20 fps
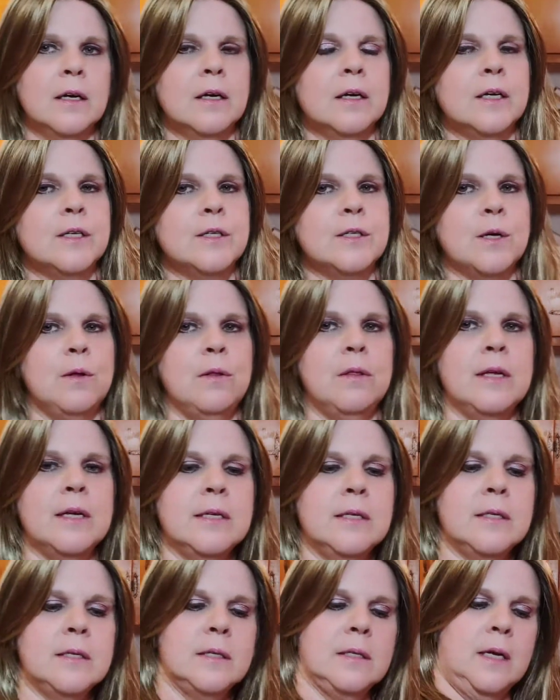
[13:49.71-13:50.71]
So
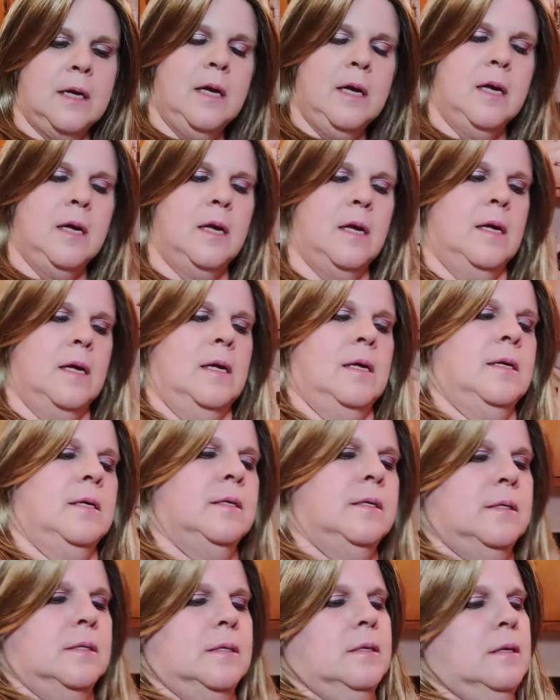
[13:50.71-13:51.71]
this
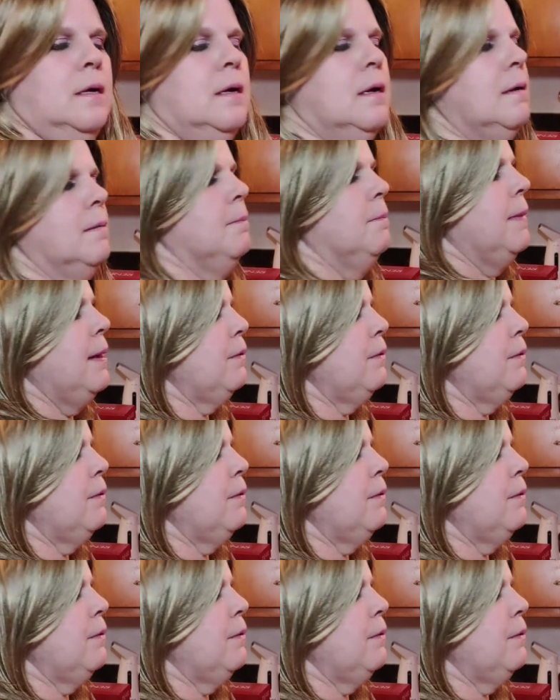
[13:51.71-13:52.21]
is my